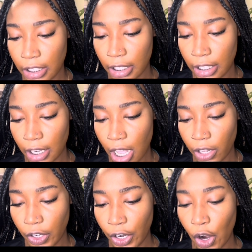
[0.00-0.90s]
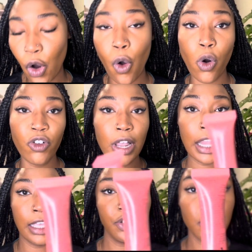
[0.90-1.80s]
It's in the color
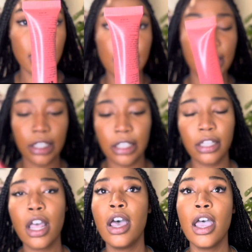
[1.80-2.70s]
Coralicious.